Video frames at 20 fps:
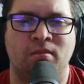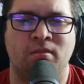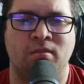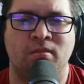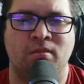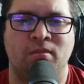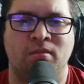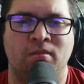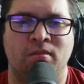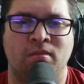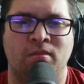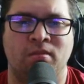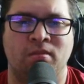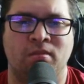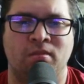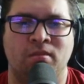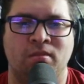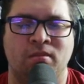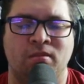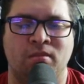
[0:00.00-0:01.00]

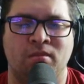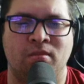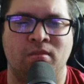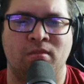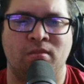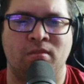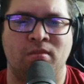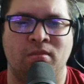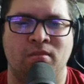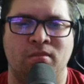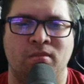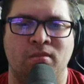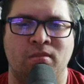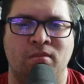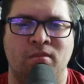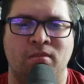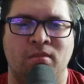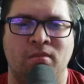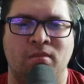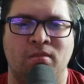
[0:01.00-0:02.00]

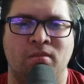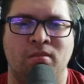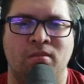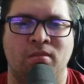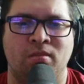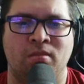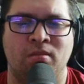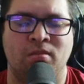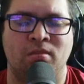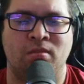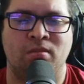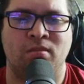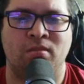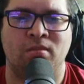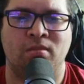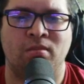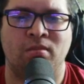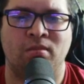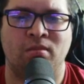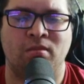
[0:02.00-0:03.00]

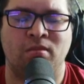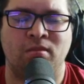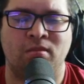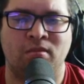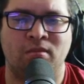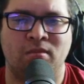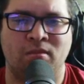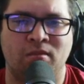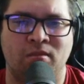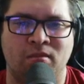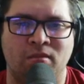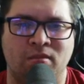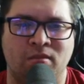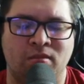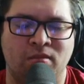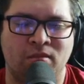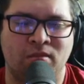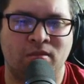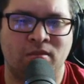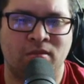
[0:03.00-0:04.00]

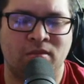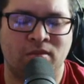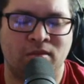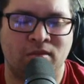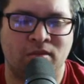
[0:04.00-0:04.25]
(not speaking)